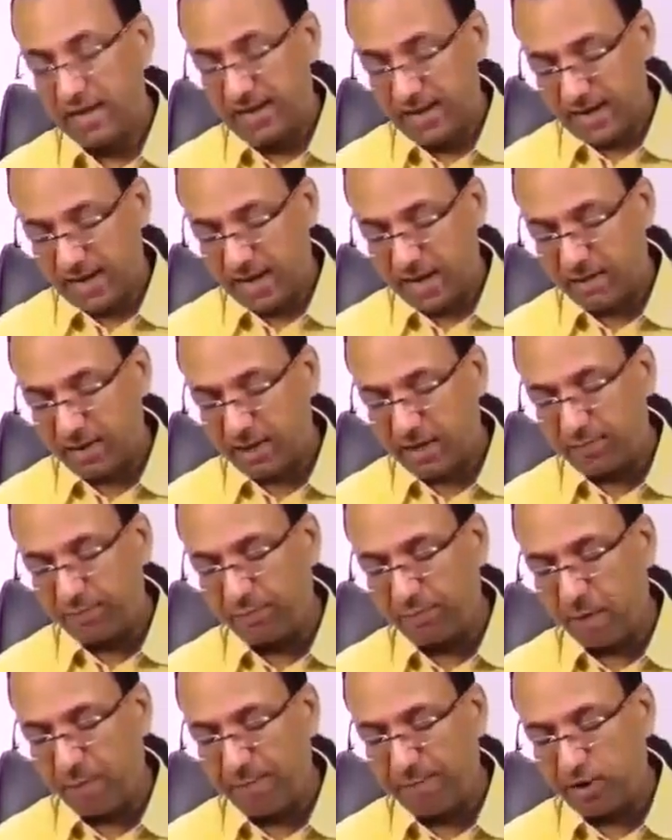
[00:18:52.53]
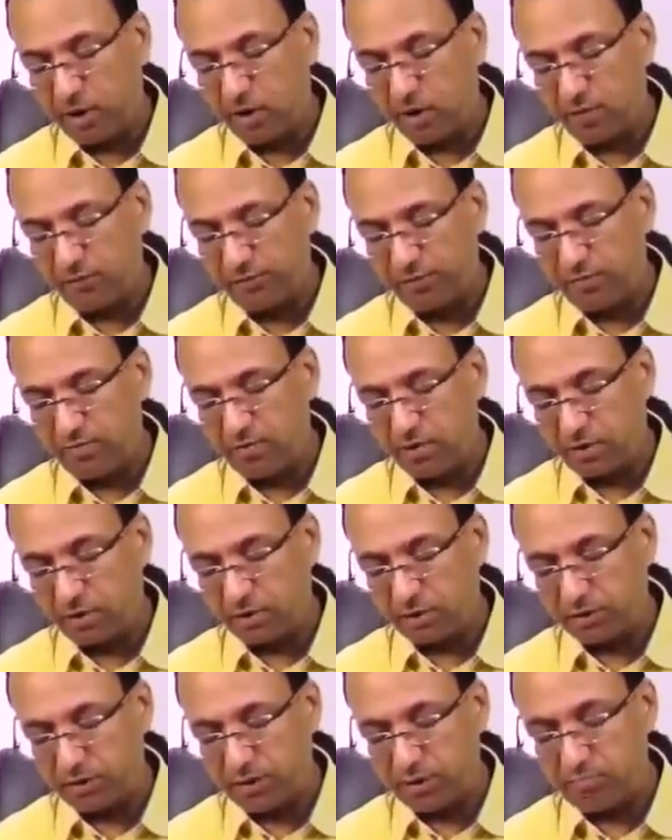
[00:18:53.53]
Lamina propria of the
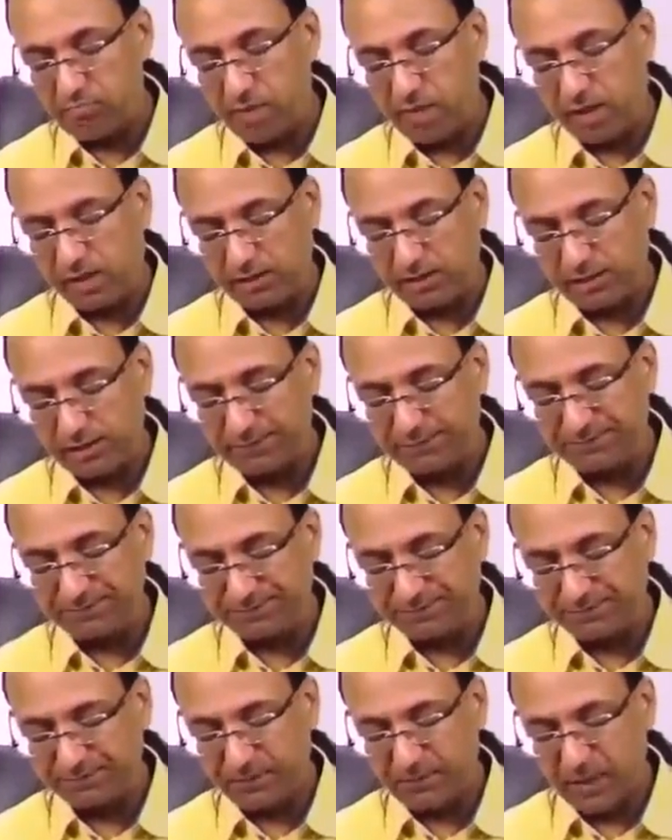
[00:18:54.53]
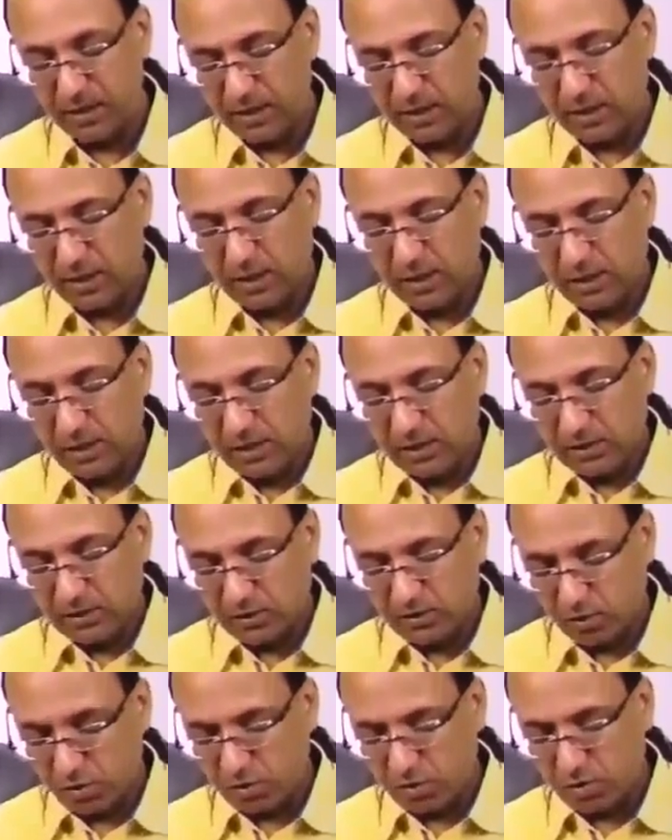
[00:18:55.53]
mucosa, MALT.
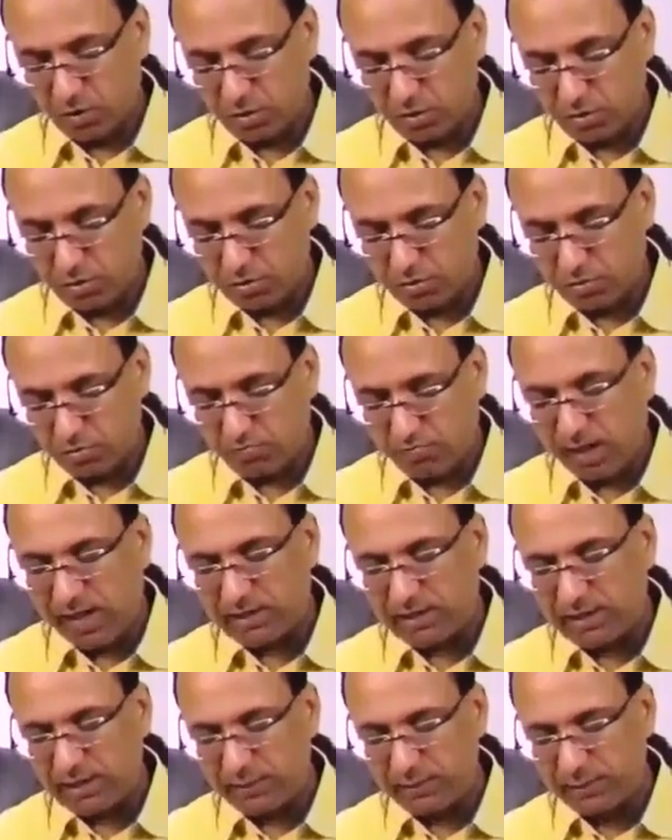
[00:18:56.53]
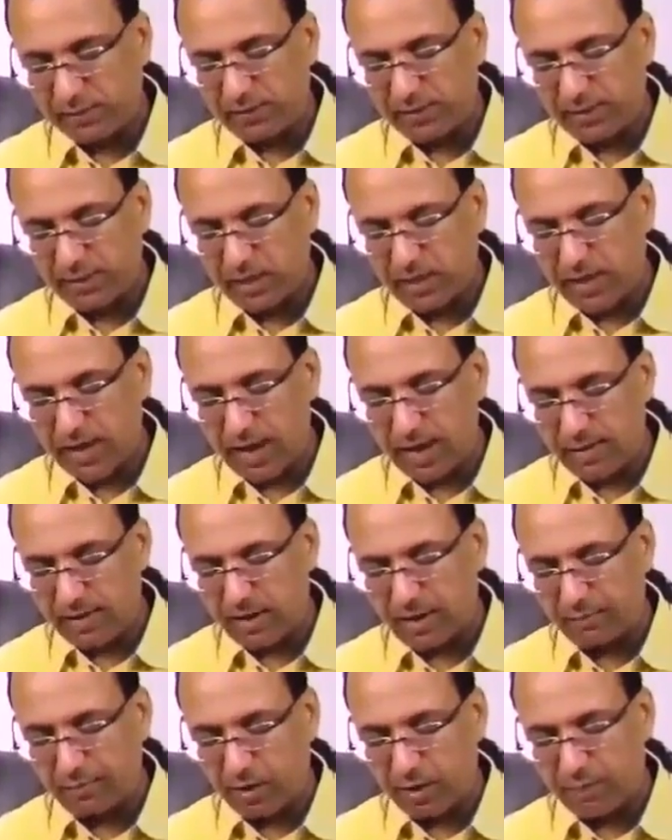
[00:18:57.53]
So, MALT is present in the
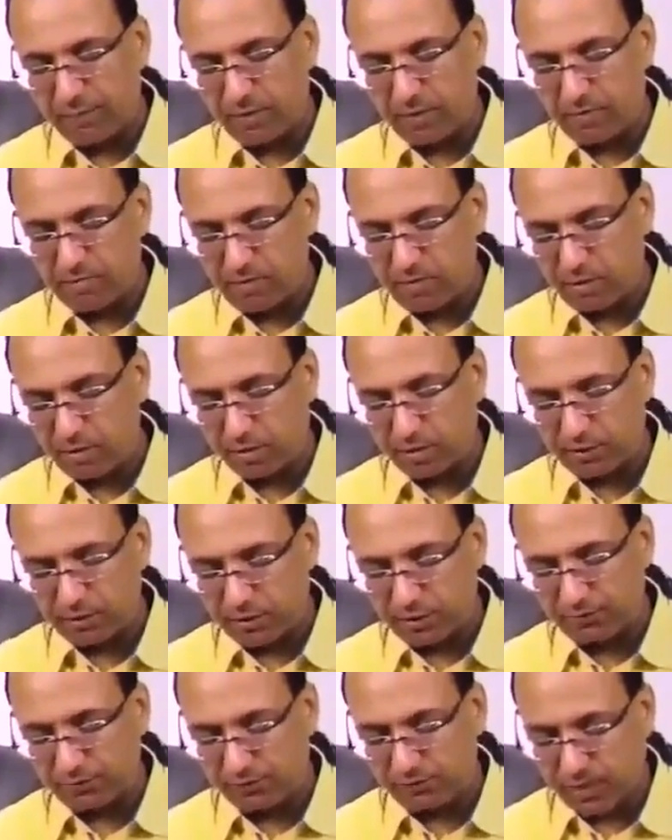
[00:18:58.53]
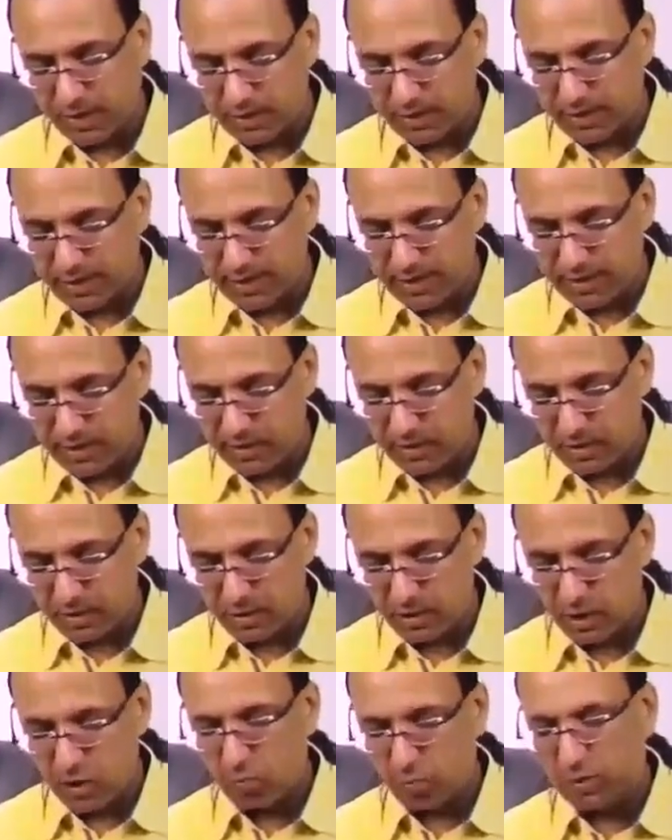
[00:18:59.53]
lamina propria of mucosa, fine L.
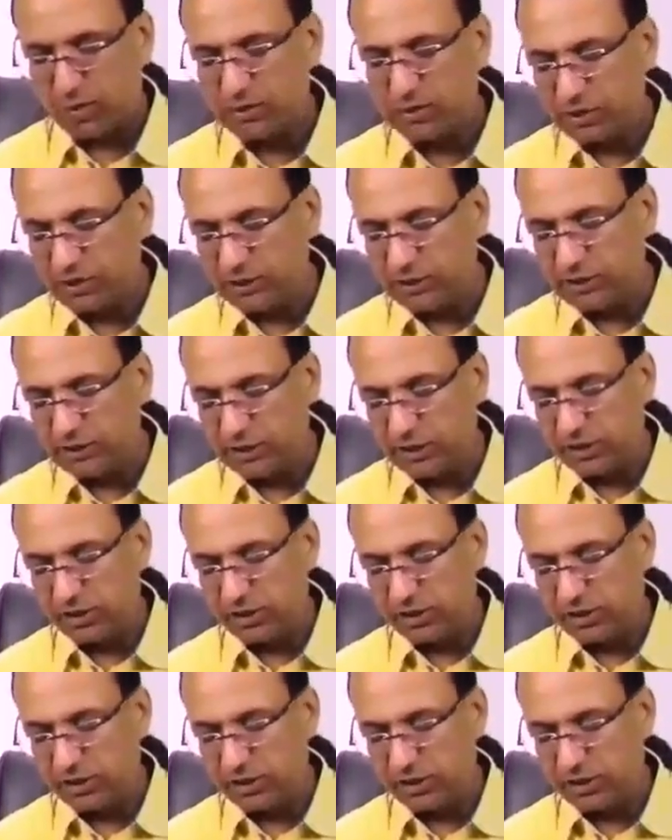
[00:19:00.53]
What is C?